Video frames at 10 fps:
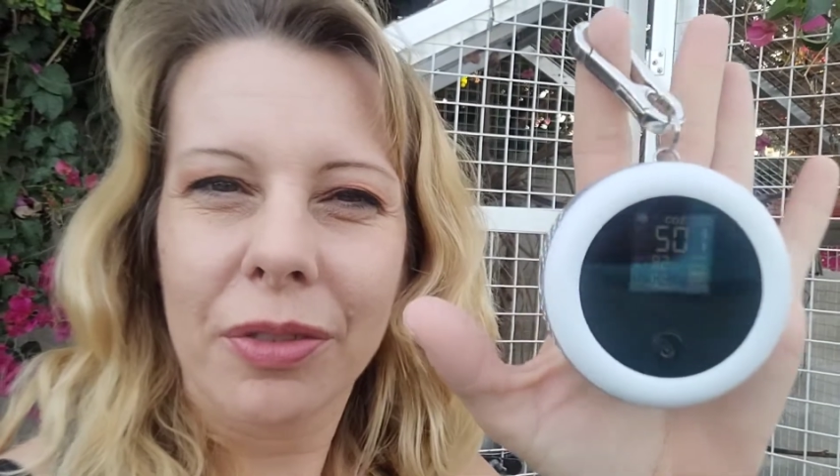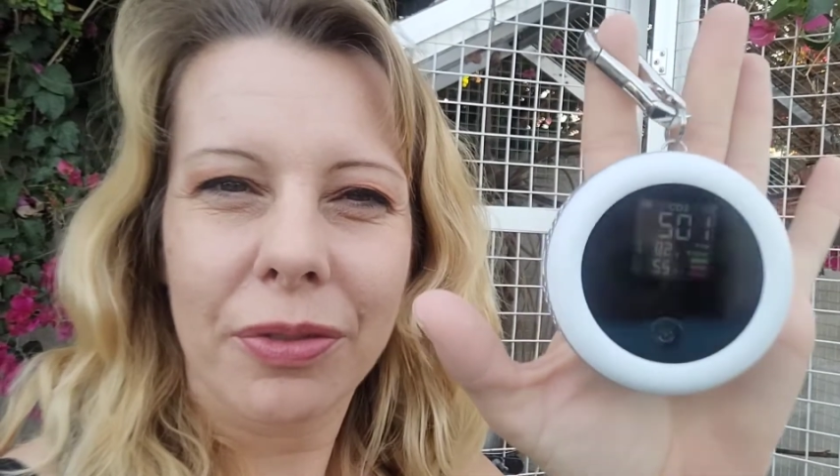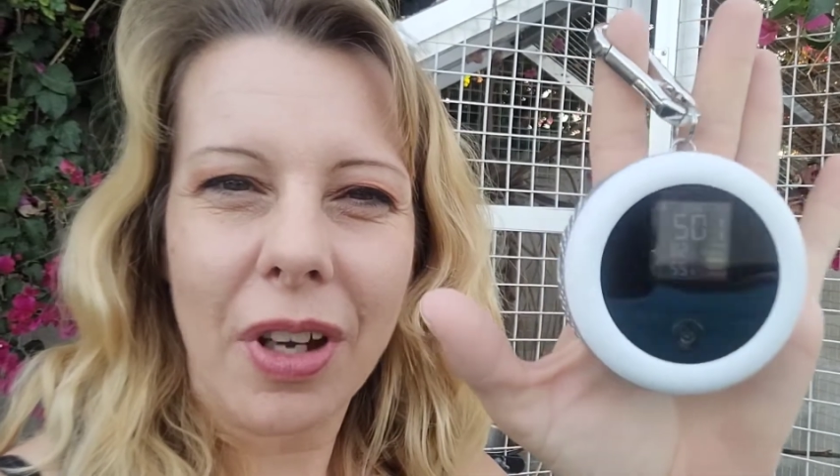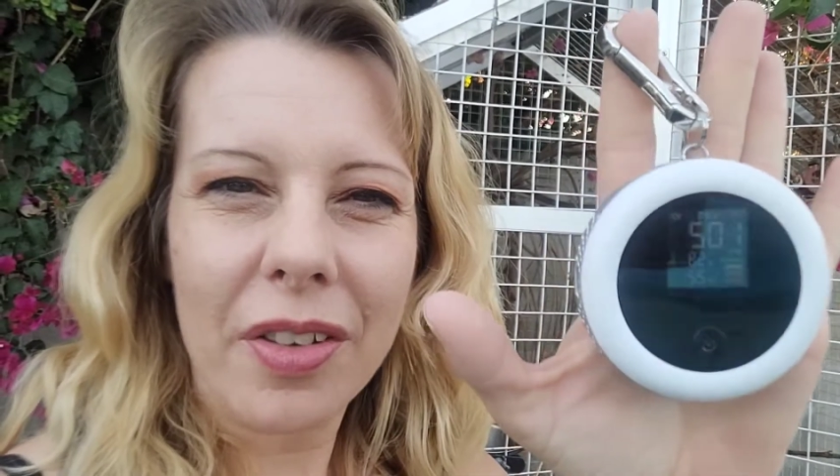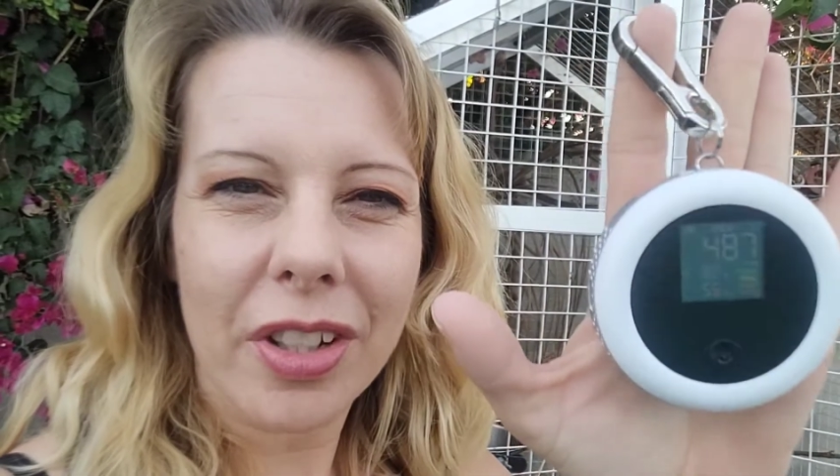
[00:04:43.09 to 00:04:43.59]

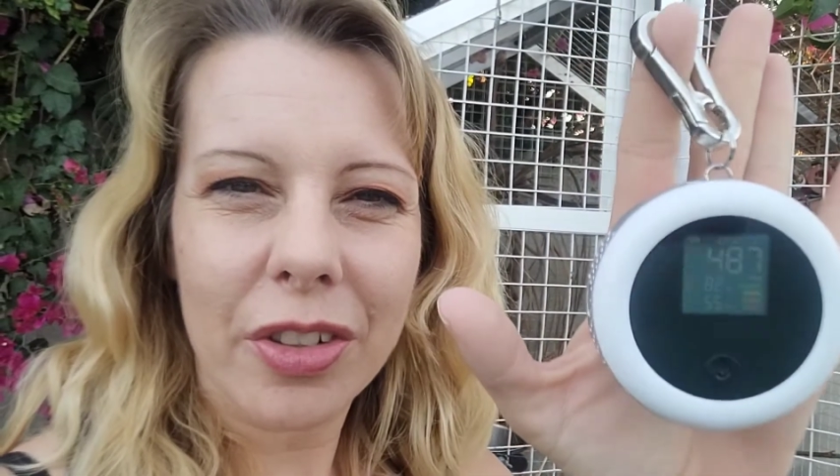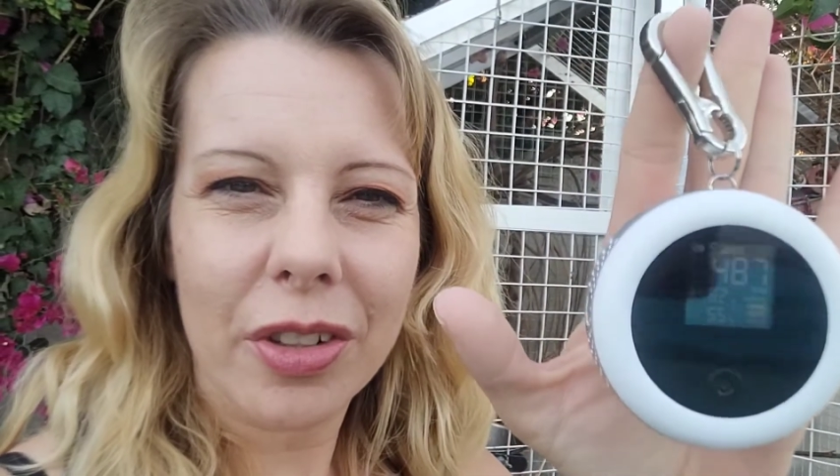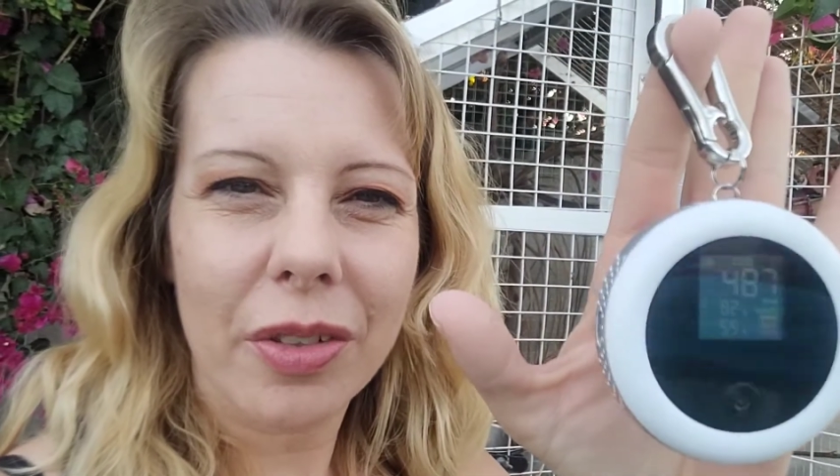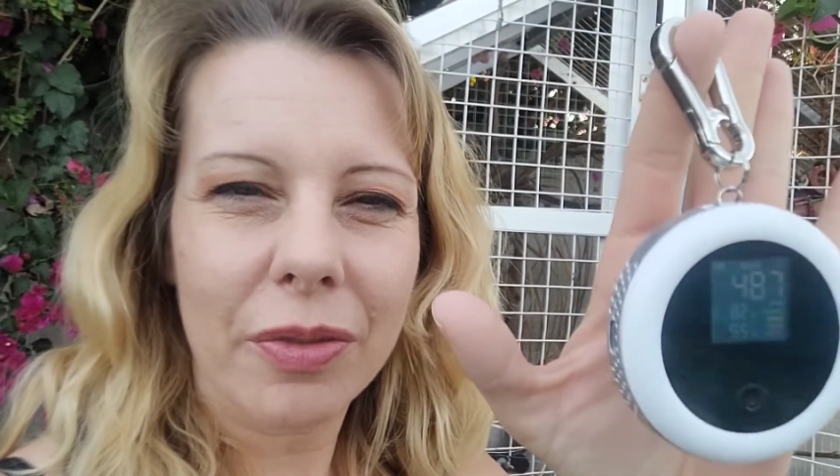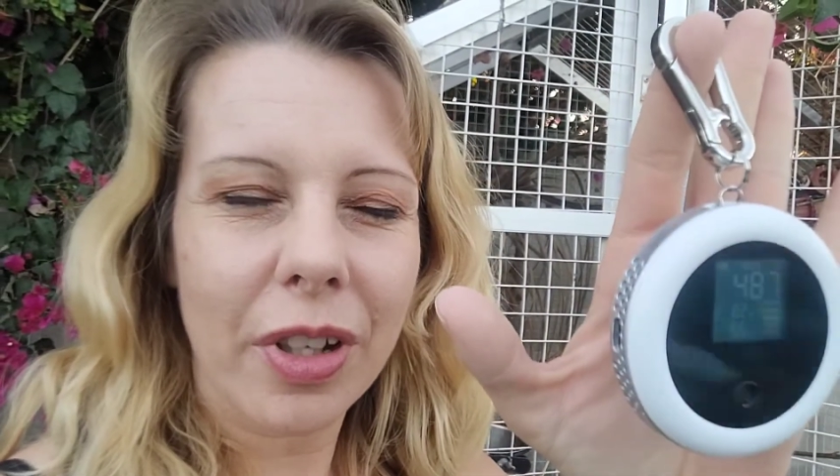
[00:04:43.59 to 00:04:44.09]

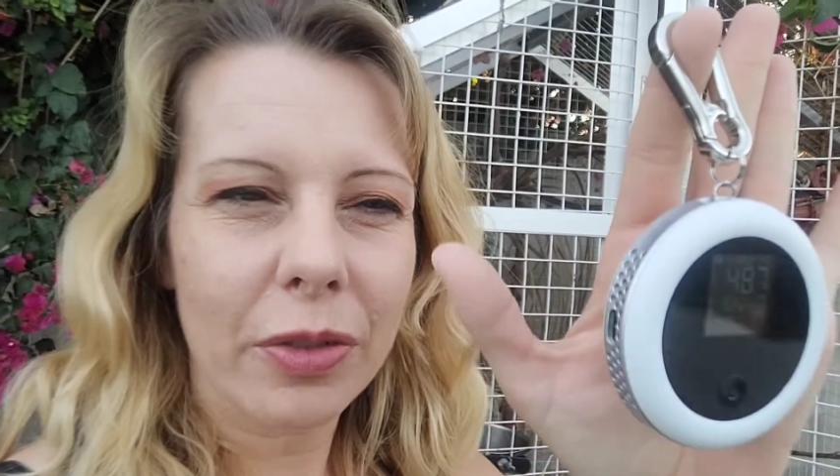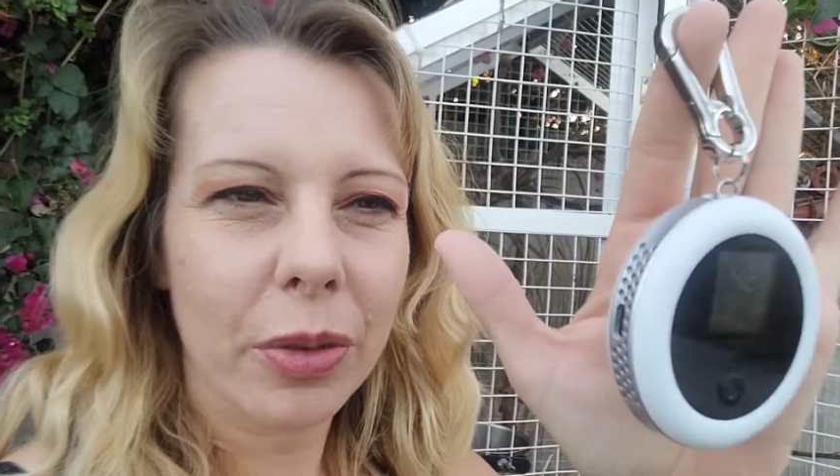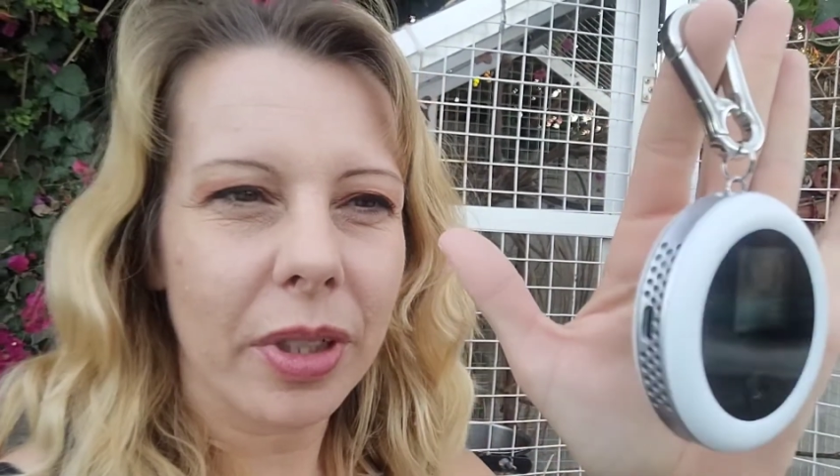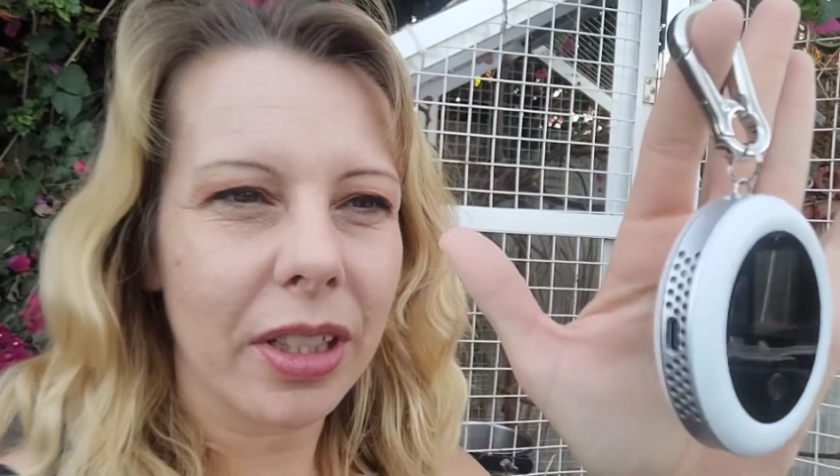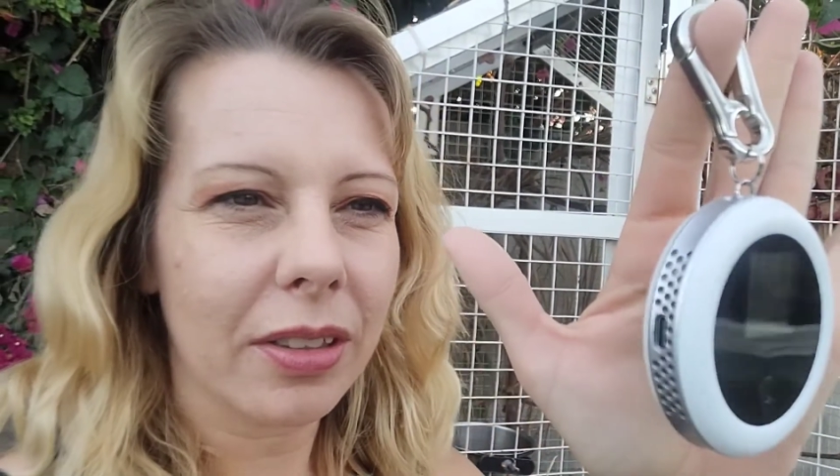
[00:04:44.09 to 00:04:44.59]
500 and
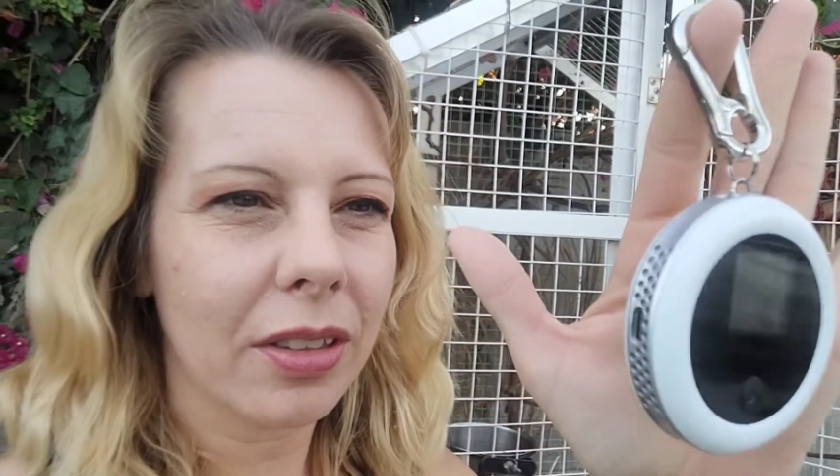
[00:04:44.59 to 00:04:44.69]
520.